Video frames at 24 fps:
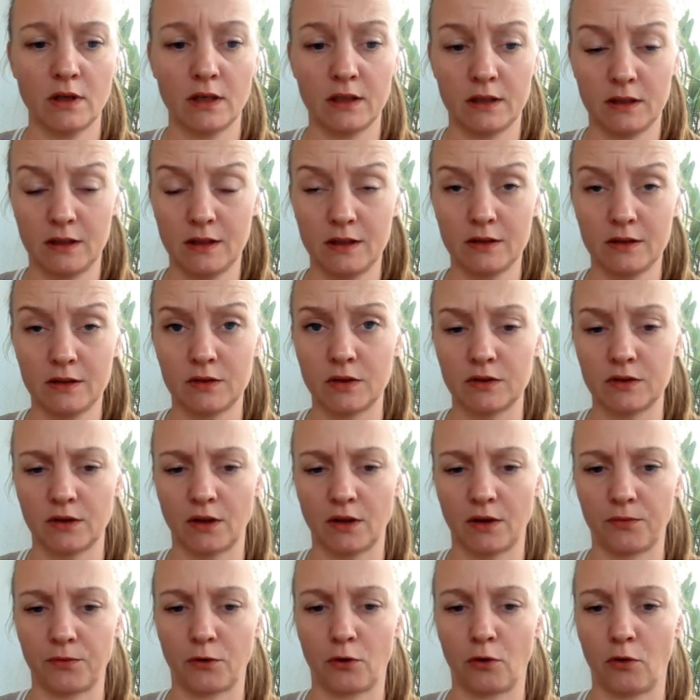and this is
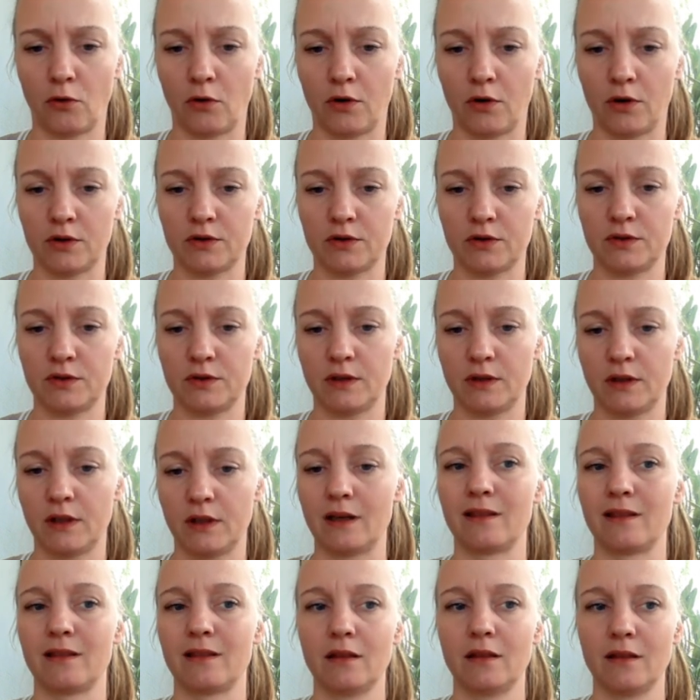of course
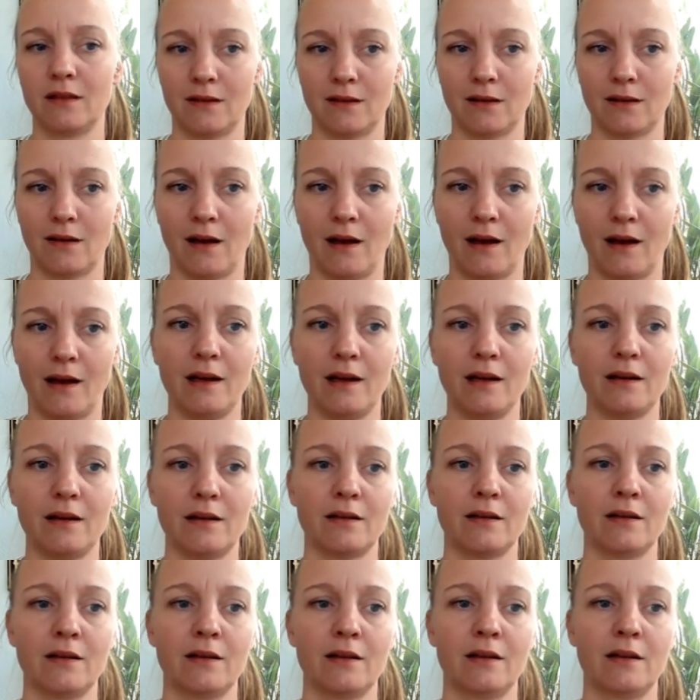in the height
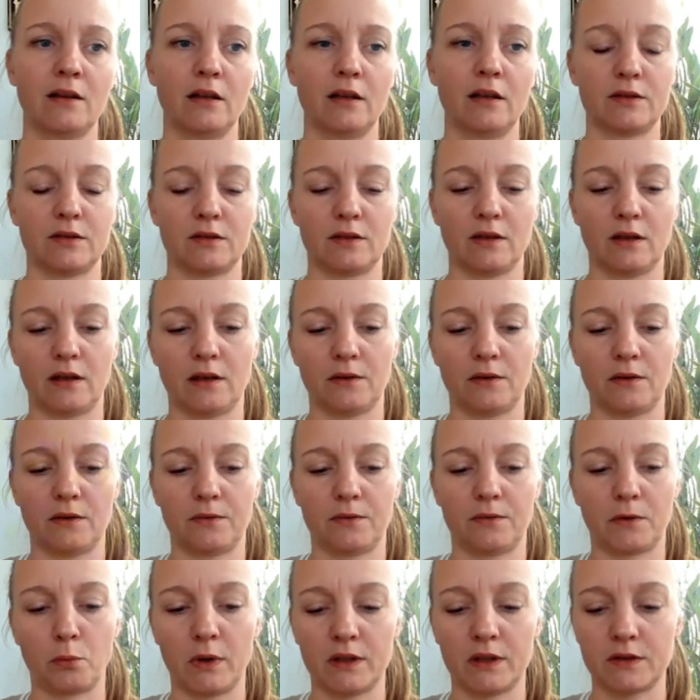instead of
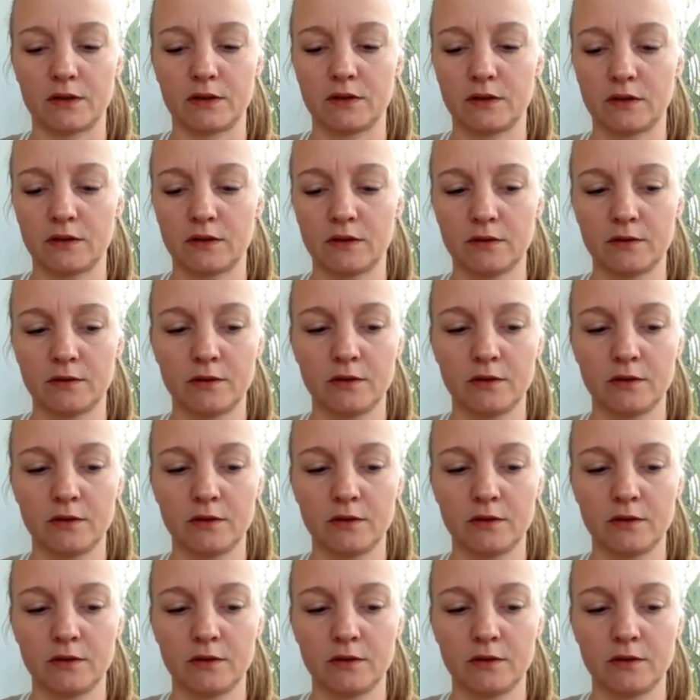the width.